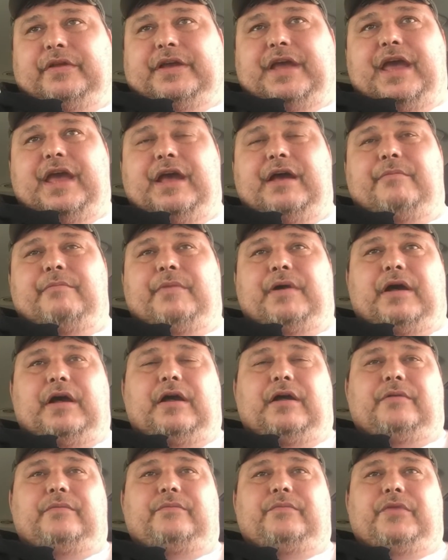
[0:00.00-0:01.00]
cam,
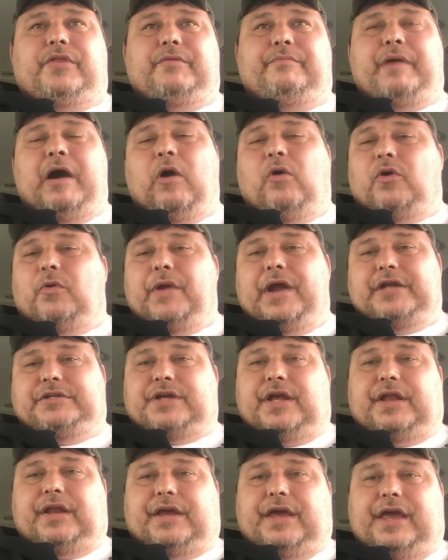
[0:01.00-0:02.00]
the power range
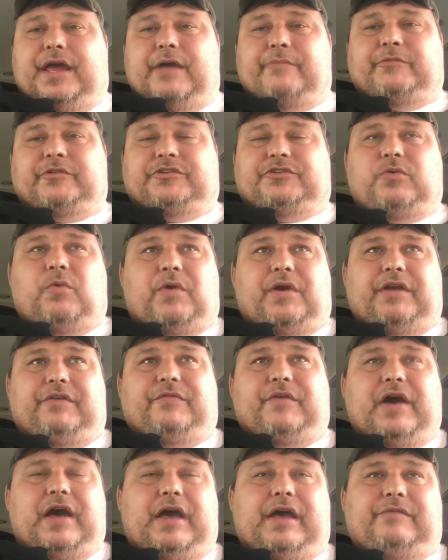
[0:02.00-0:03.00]
on the cam is
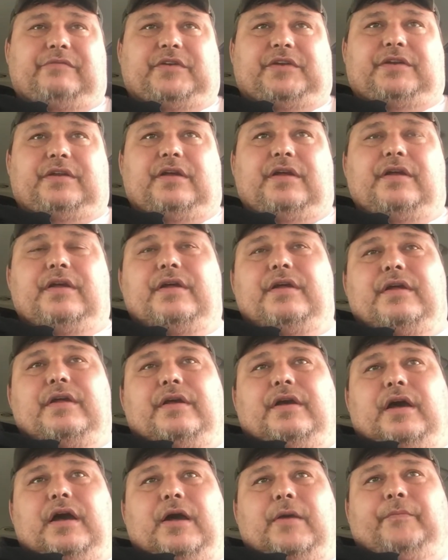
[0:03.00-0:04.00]
25
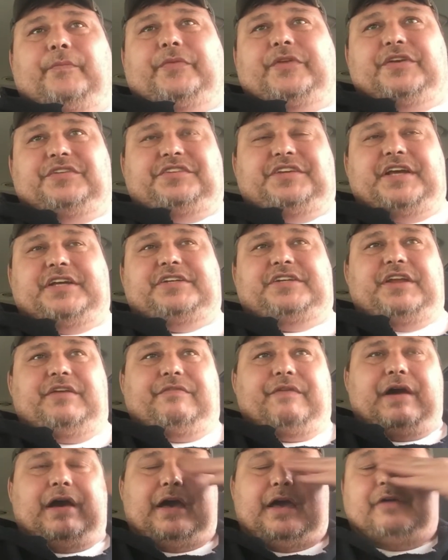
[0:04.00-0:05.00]
to
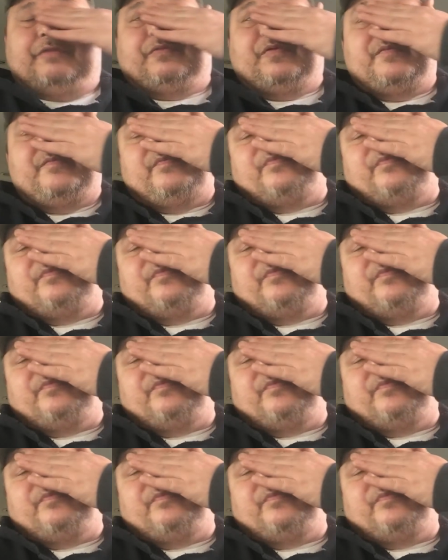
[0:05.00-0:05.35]
65.